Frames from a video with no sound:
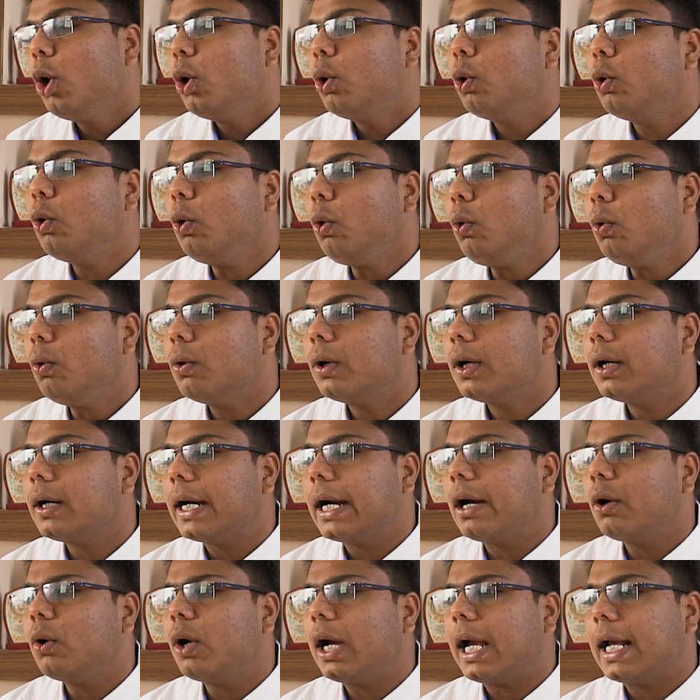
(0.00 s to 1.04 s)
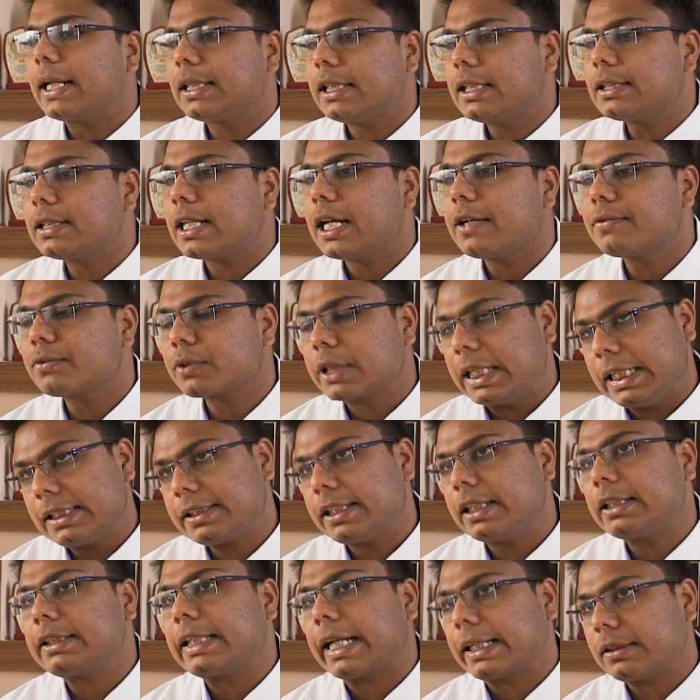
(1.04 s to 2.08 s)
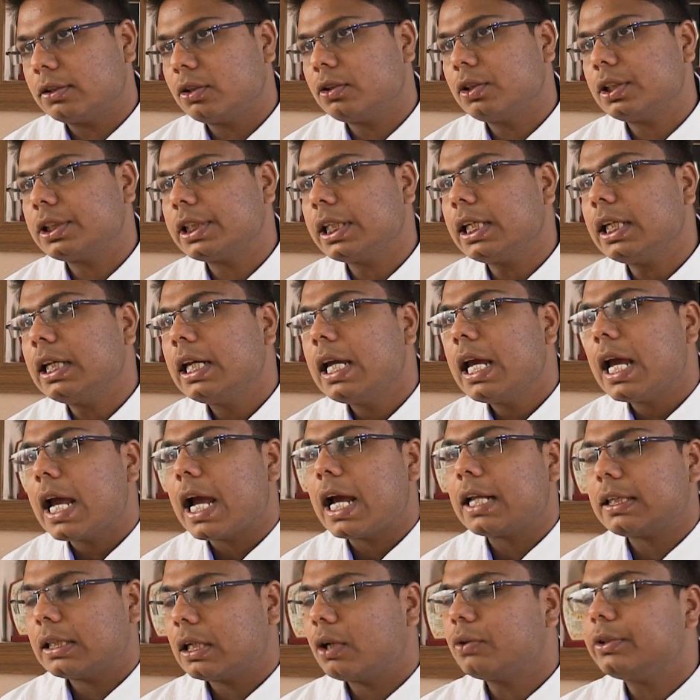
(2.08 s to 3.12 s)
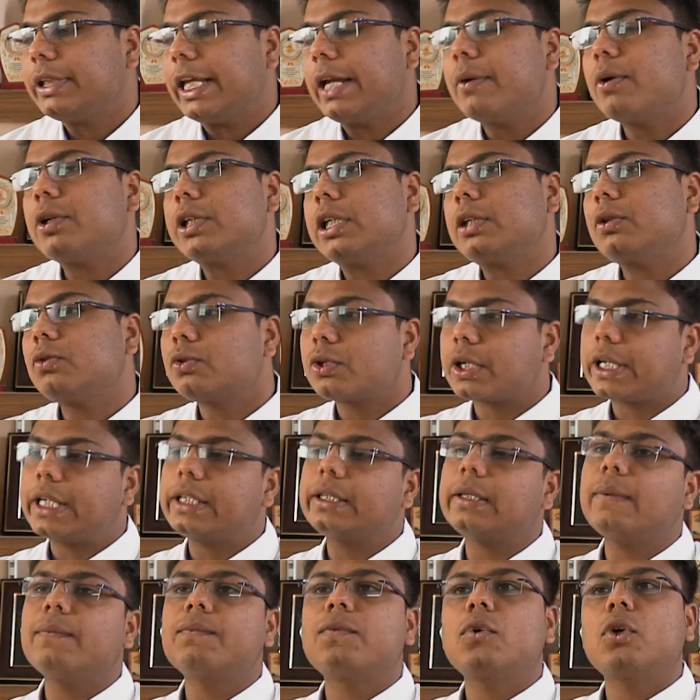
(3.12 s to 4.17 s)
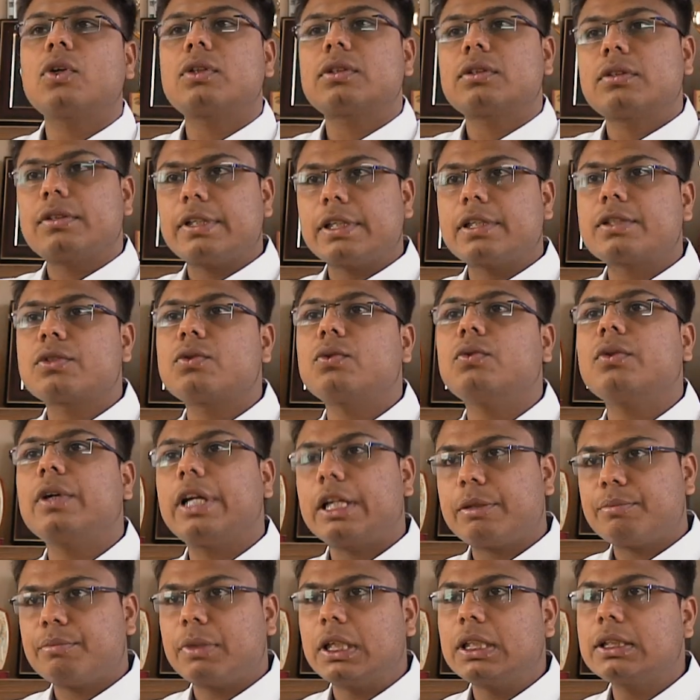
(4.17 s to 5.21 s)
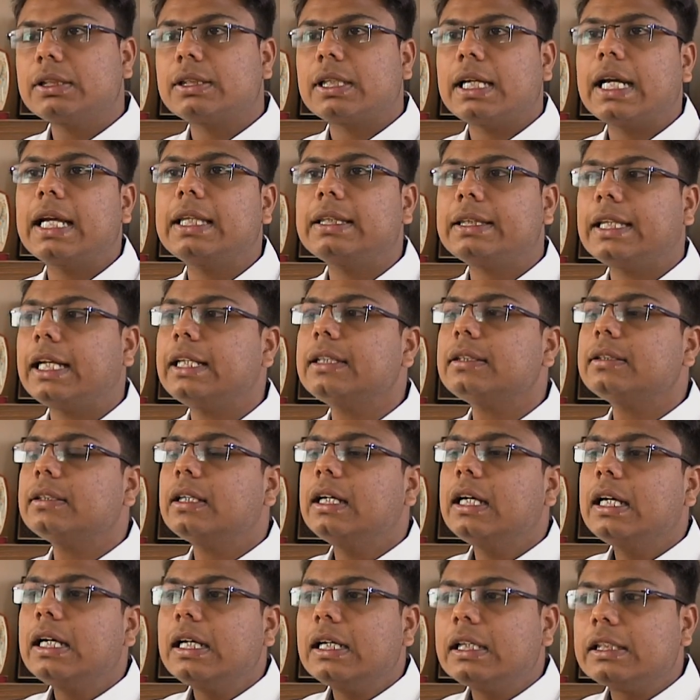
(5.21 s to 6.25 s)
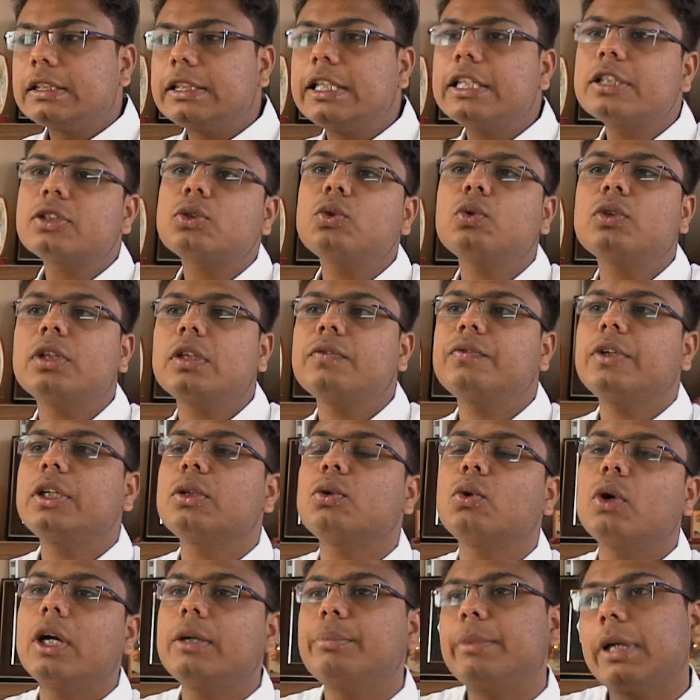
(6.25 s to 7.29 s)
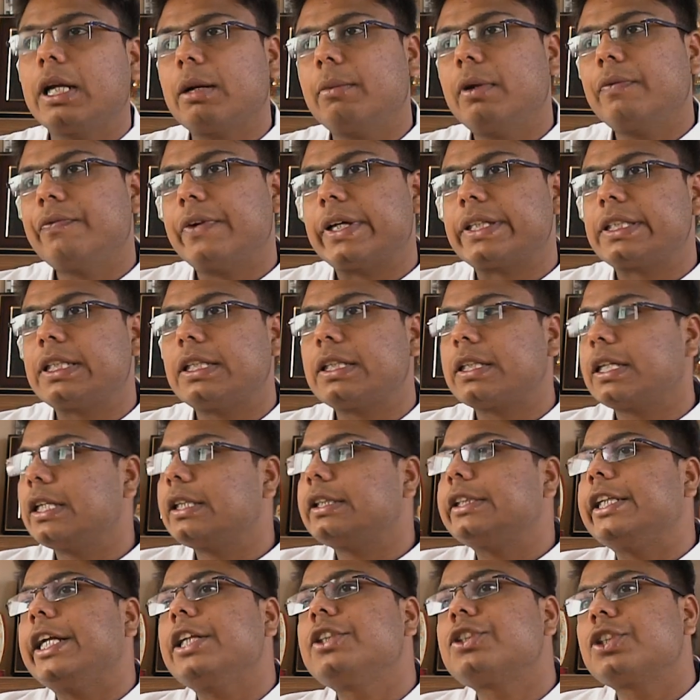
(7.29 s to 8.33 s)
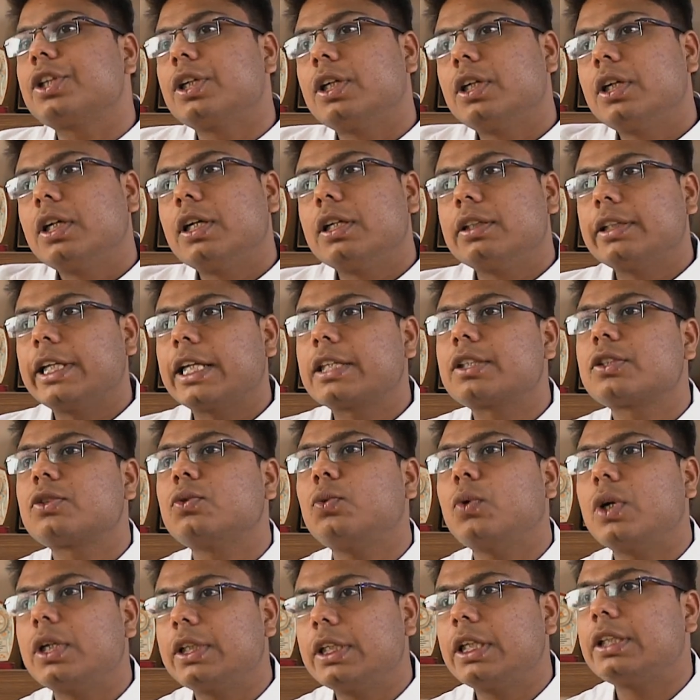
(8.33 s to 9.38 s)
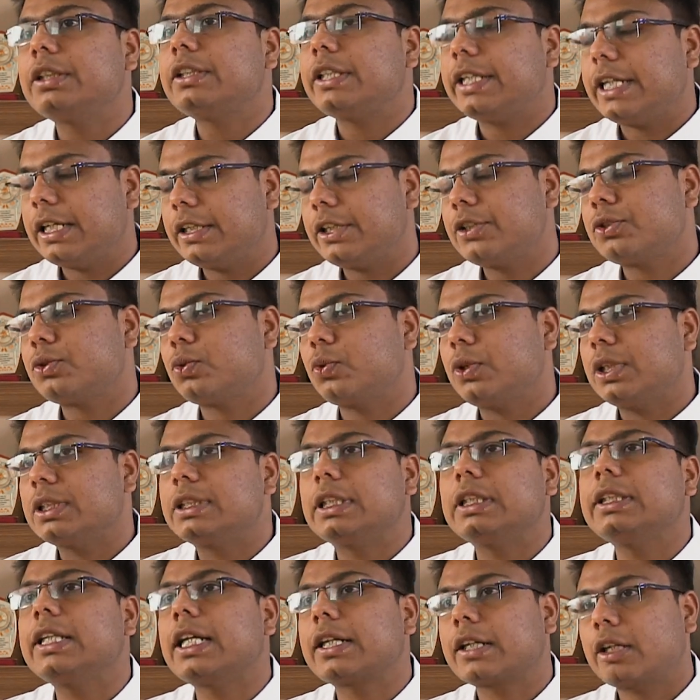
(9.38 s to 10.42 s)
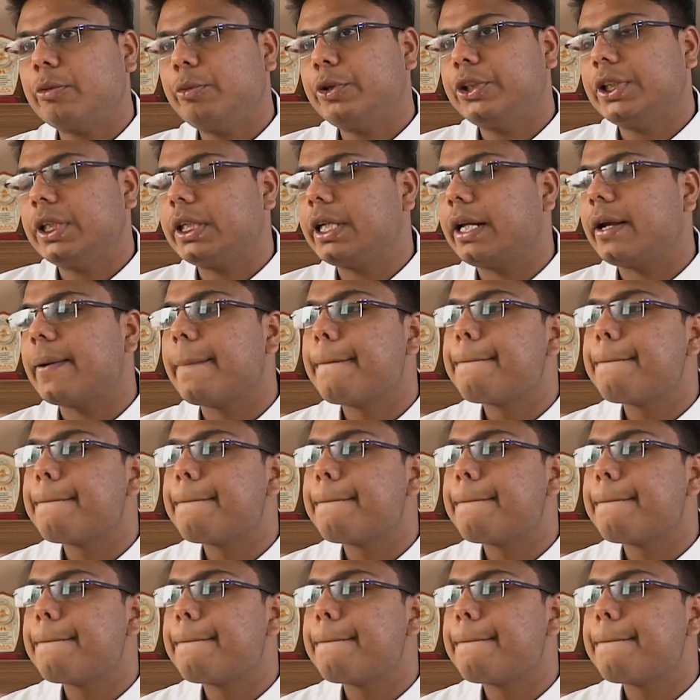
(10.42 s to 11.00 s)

who at least have skills in technology and now they wanted to train them for six to eight months and then this student will go and become a facilitator and teach next 200 300 students in their community